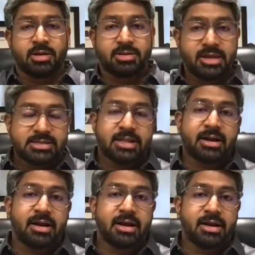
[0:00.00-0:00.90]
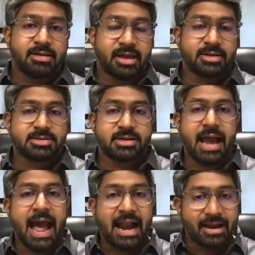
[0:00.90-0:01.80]
these little things
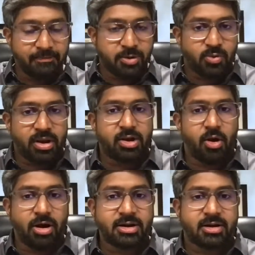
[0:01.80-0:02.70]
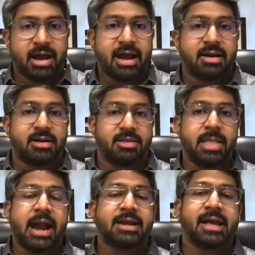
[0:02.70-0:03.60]
add up to a lot, and
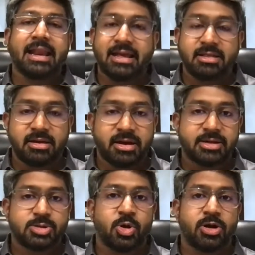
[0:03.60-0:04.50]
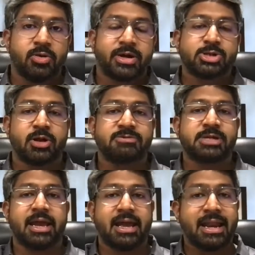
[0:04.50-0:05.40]
that can increase your duration of
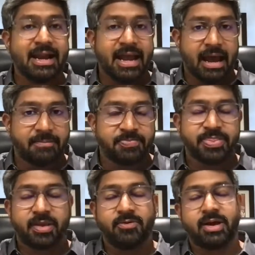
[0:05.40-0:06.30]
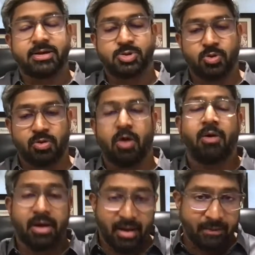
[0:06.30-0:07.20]
stay in India. Okay,
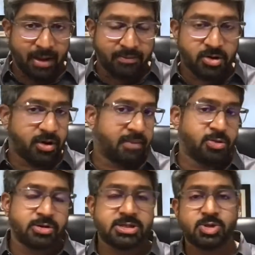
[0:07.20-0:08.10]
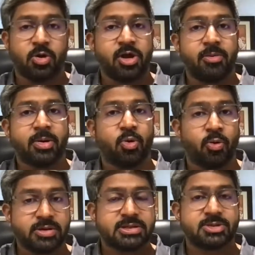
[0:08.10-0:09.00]
so I'm not just talking about
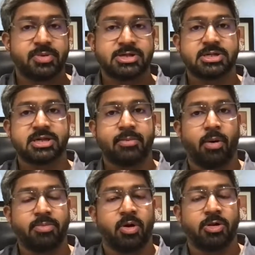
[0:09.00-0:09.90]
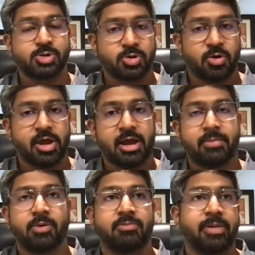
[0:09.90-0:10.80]
overseas patients. I'm also talking
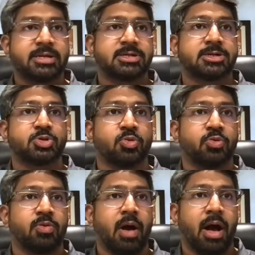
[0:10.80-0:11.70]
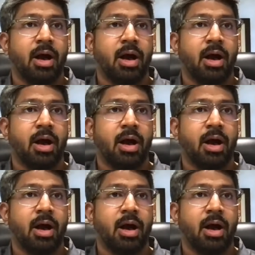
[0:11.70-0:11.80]
about patients who